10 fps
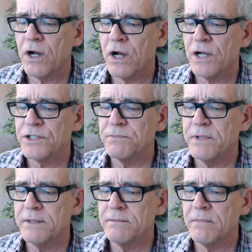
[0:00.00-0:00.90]

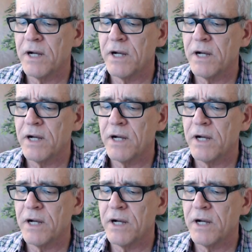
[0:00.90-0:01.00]
Osman,